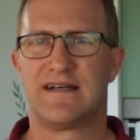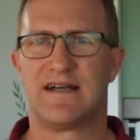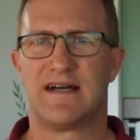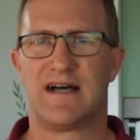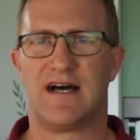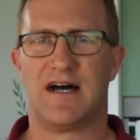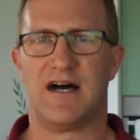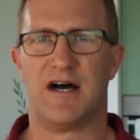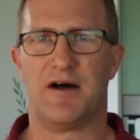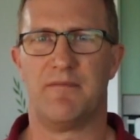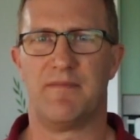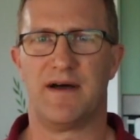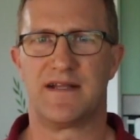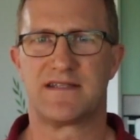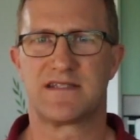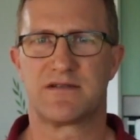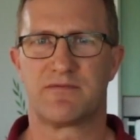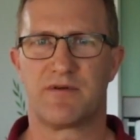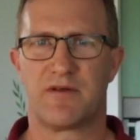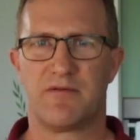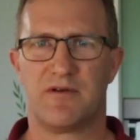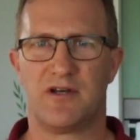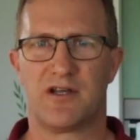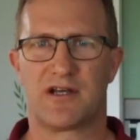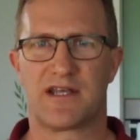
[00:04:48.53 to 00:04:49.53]
And so
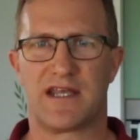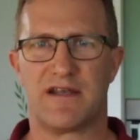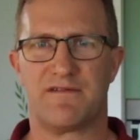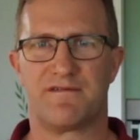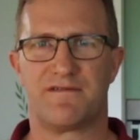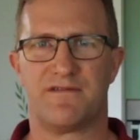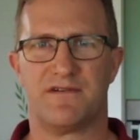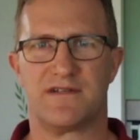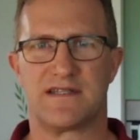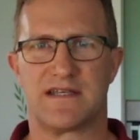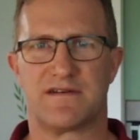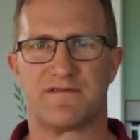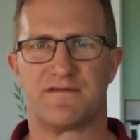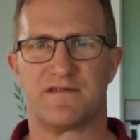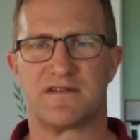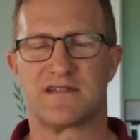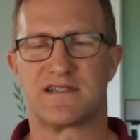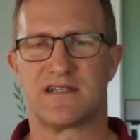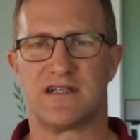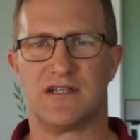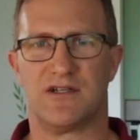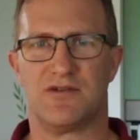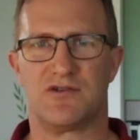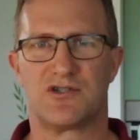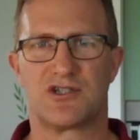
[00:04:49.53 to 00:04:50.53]
we were looking for a different
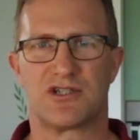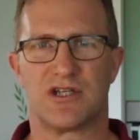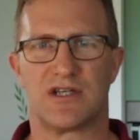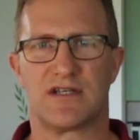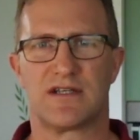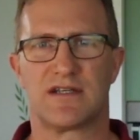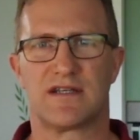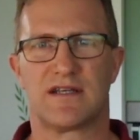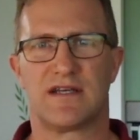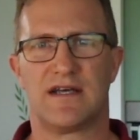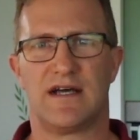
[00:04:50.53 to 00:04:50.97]
solution,